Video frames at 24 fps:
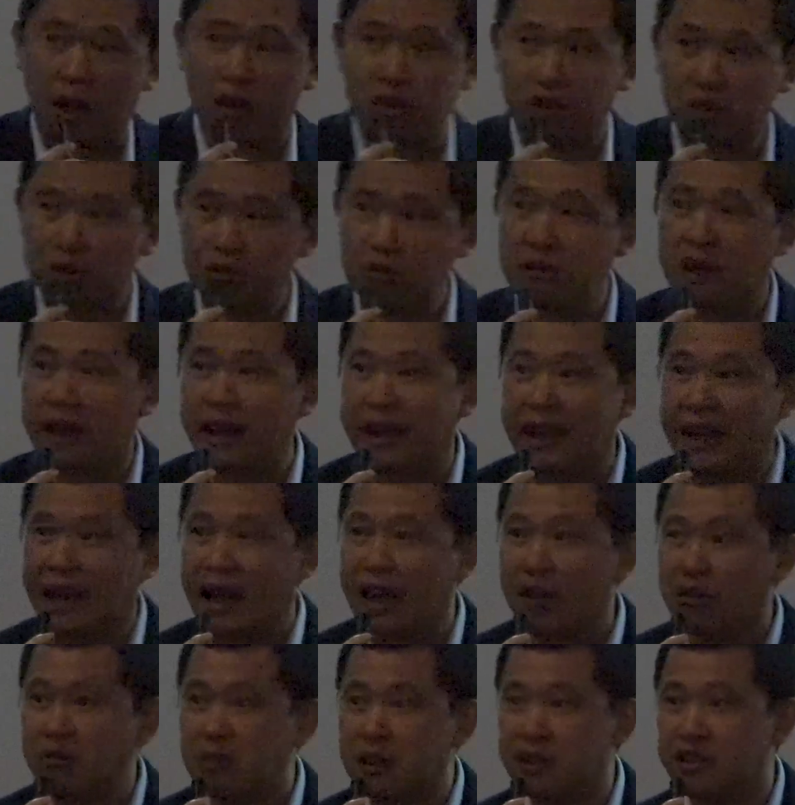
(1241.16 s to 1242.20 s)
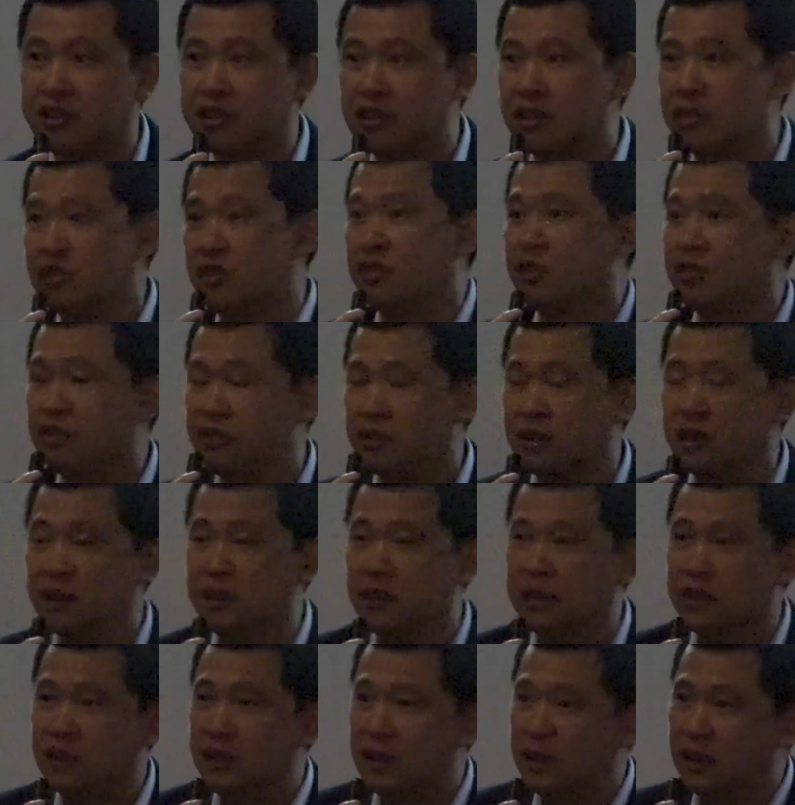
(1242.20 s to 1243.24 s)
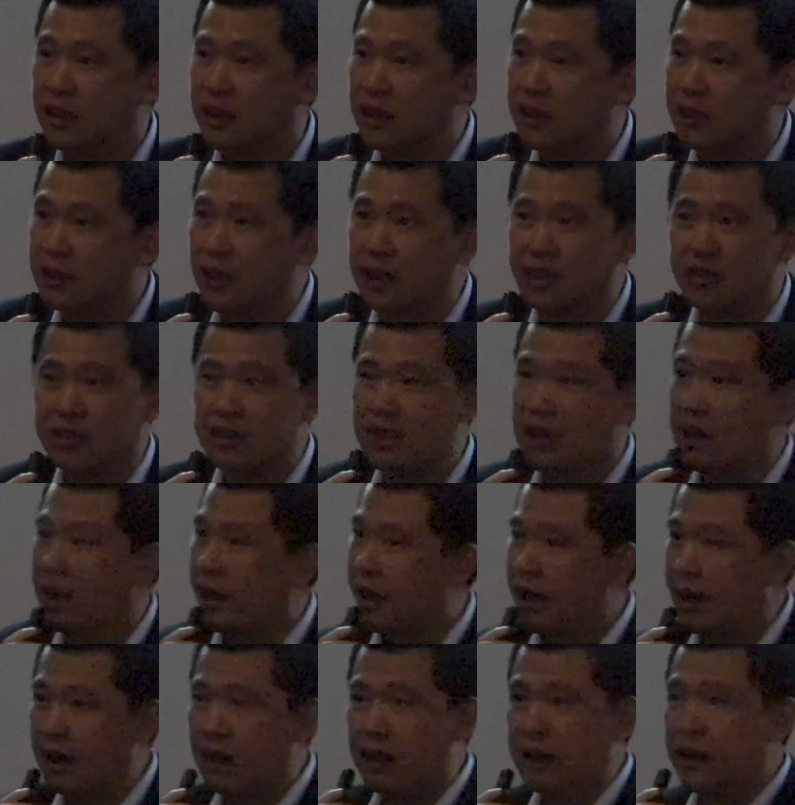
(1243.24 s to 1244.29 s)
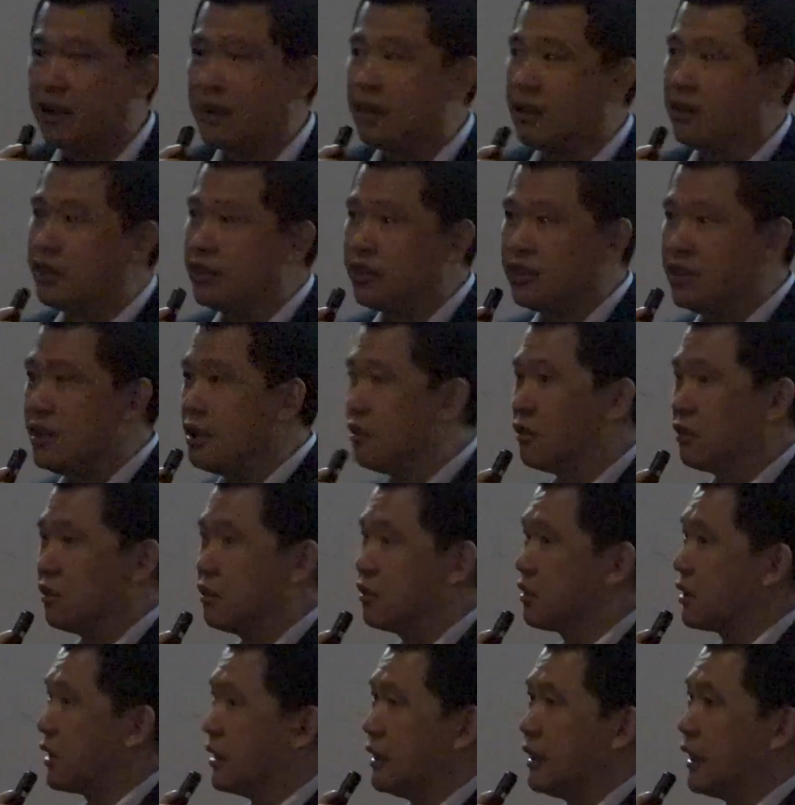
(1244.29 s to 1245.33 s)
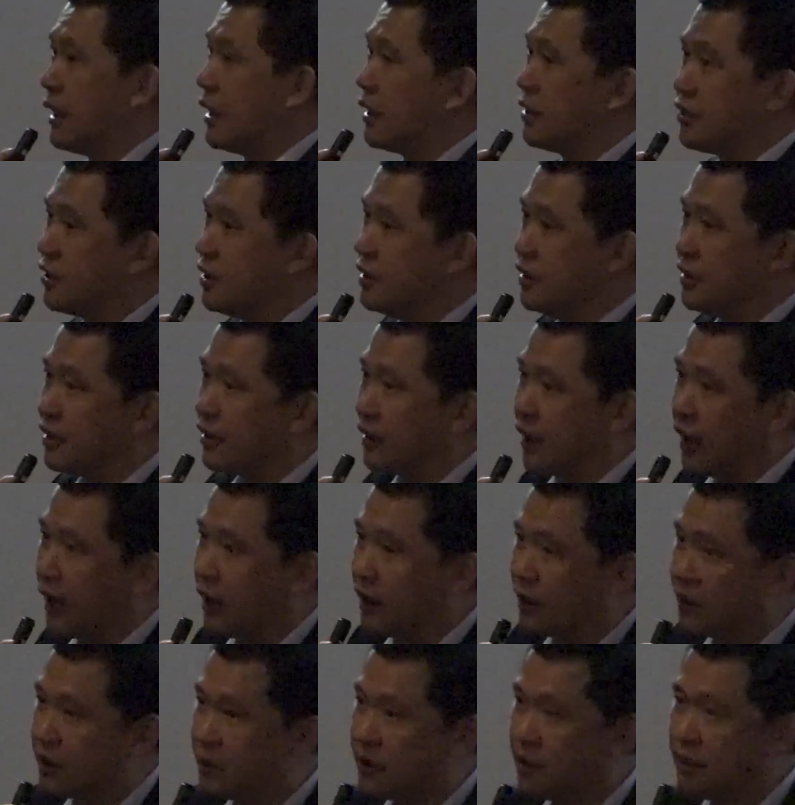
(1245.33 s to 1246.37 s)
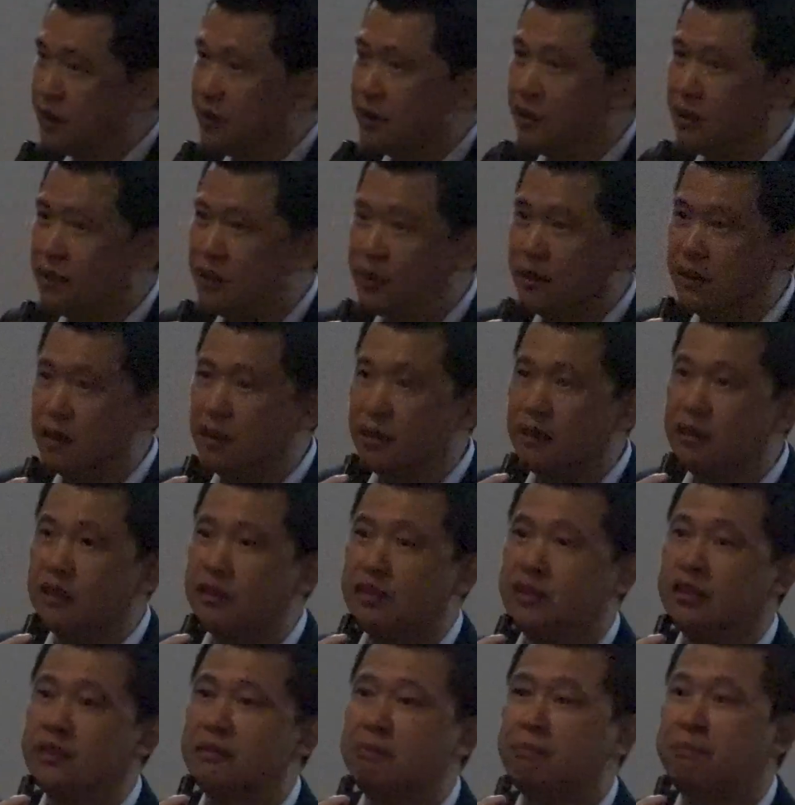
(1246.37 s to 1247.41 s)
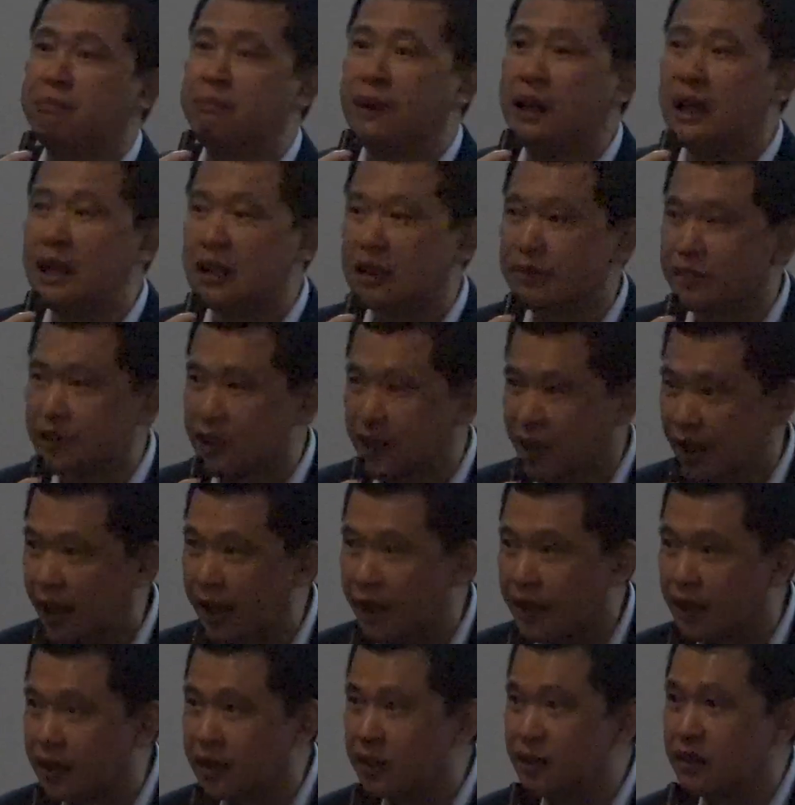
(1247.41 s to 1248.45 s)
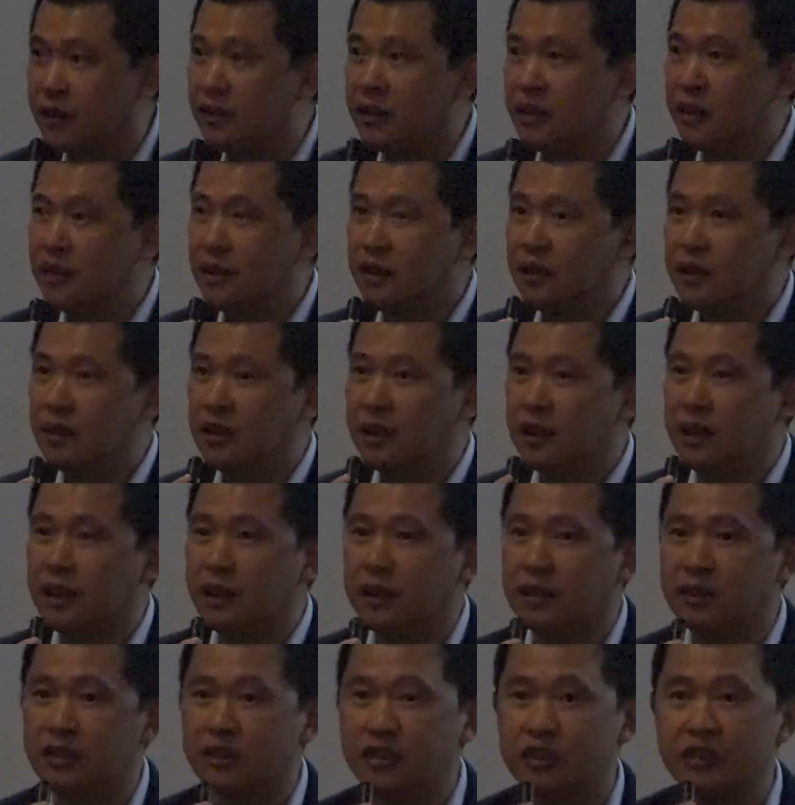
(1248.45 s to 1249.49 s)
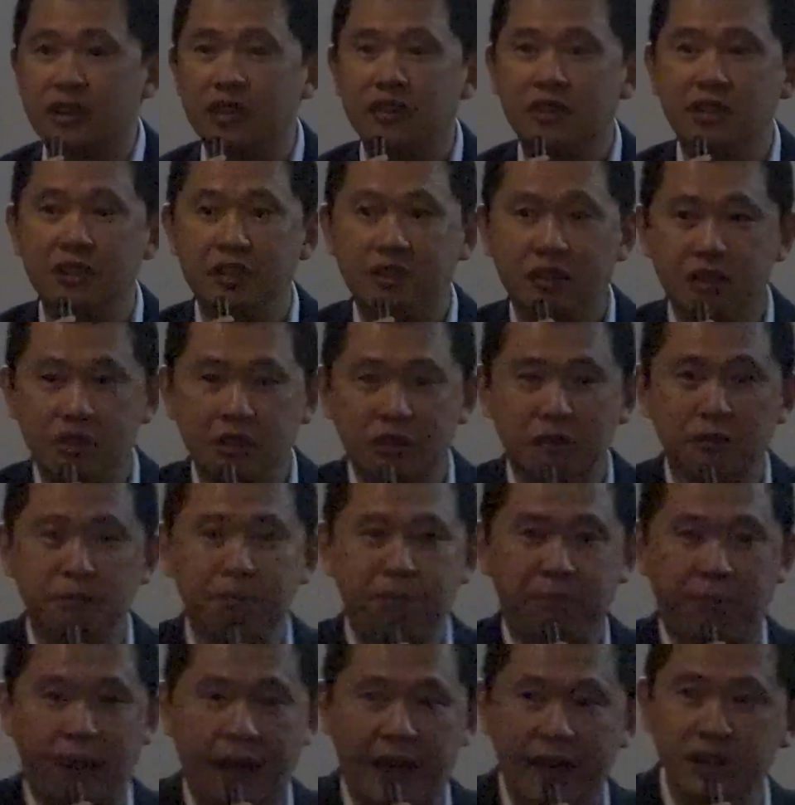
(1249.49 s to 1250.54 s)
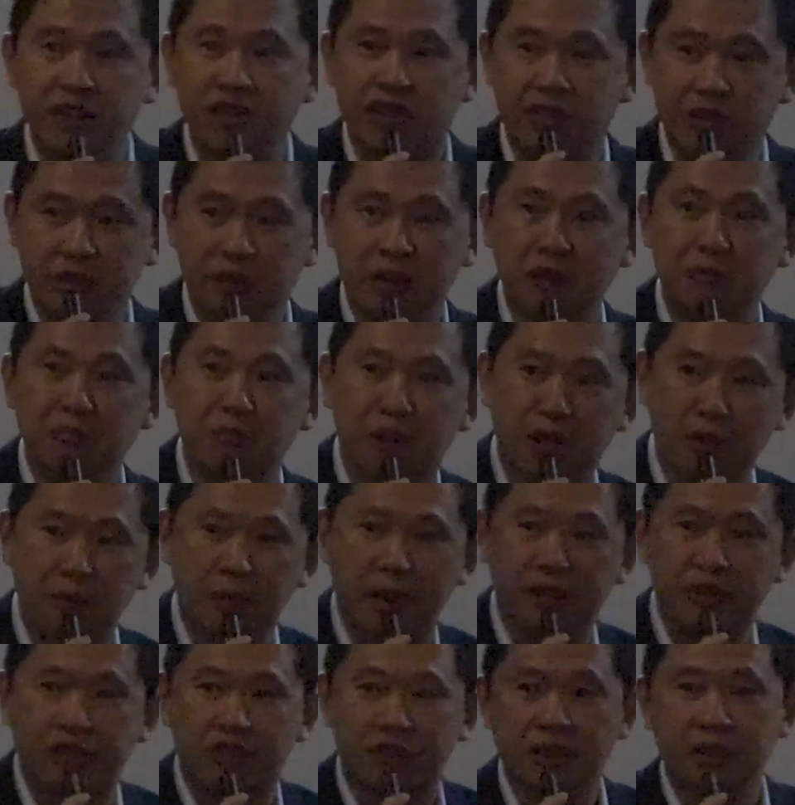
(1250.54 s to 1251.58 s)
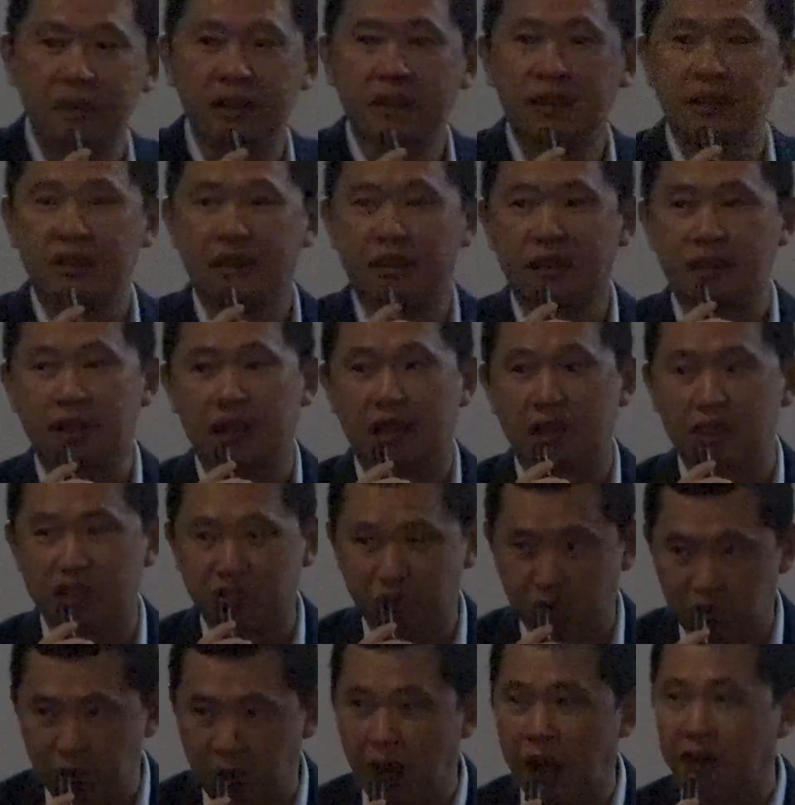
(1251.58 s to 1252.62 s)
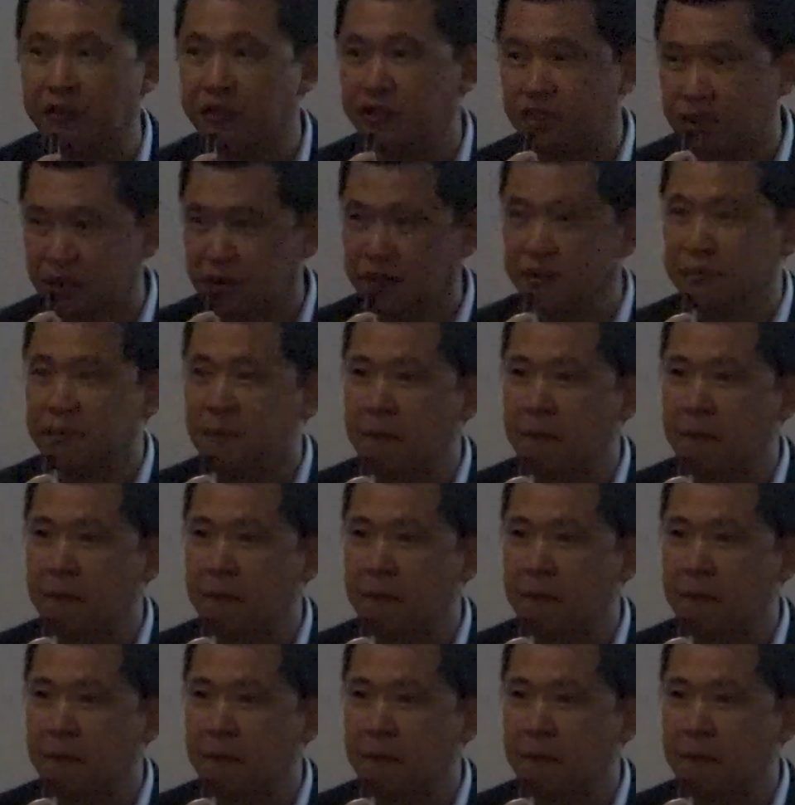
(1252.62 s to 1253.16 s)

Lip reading: two AI researchers, and that is AI is no longer icing the cake, is part of the cake, and the digital penicillin moment has arrived.